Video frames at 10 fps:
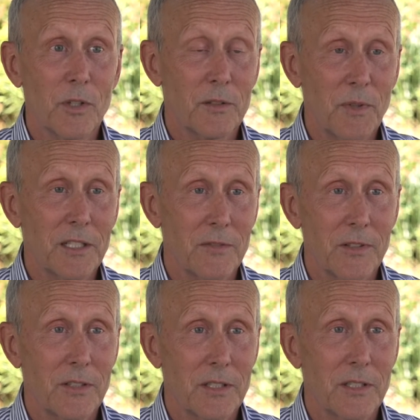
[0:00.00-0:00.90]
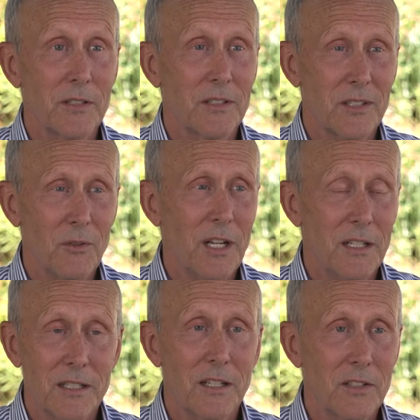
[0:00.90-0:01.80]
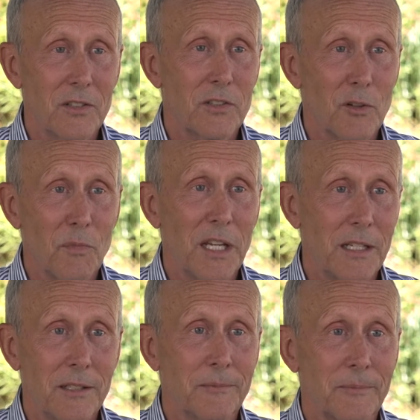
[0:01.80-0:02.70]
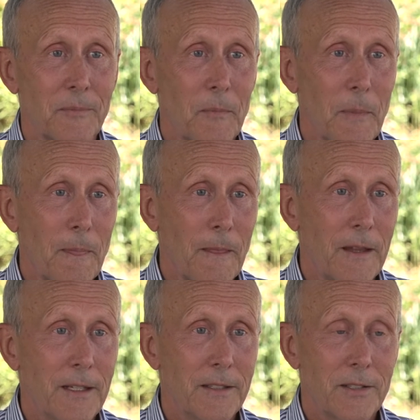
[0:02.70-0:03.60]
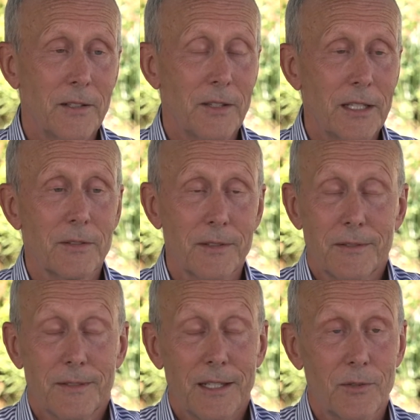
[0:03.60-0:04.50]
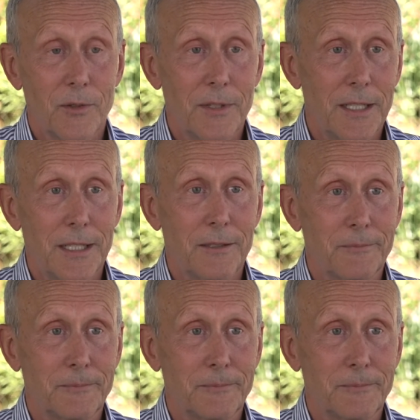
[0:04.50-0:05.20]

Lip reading: what's best for the students, the right decisions are made. And so that's what we did.